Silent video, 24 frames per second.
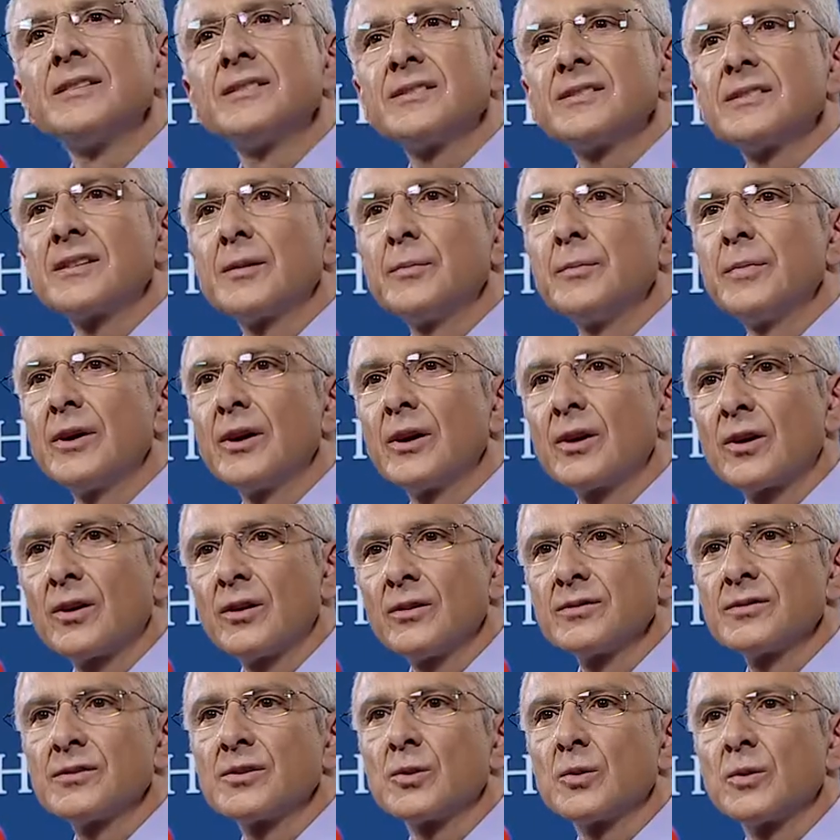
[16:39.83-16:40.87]
This can be a
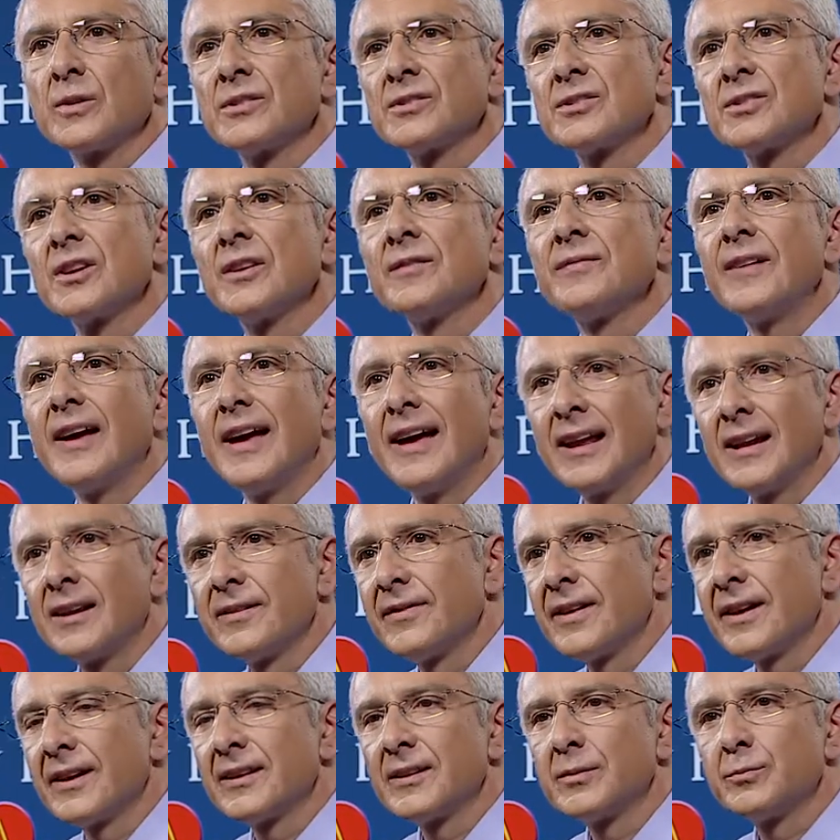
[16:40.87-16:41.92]
consequence of
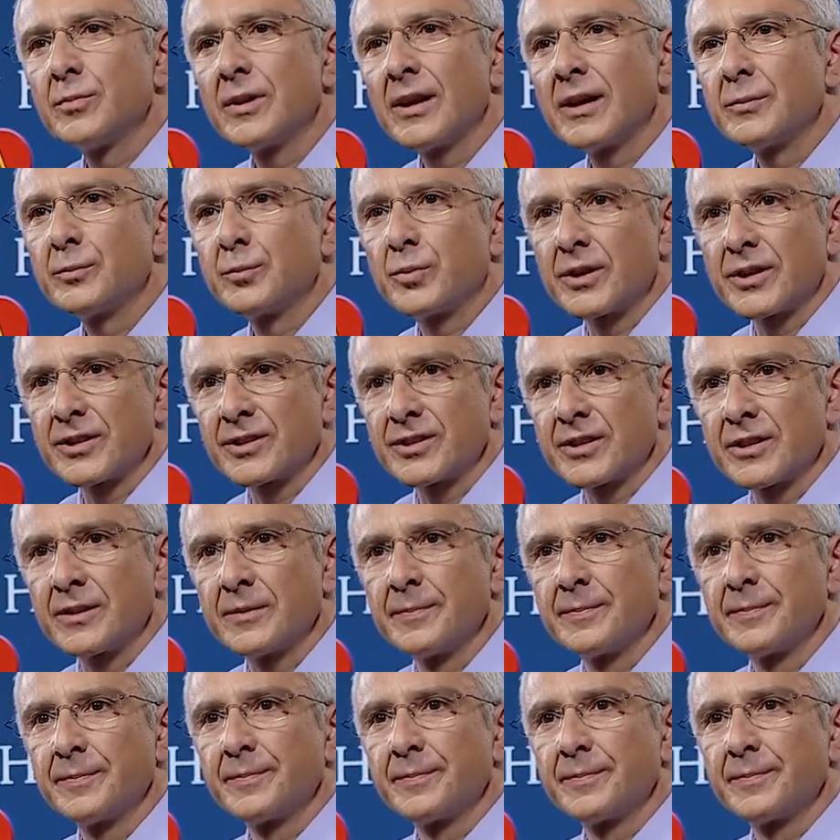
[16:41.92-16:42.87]
elevated blood pressure.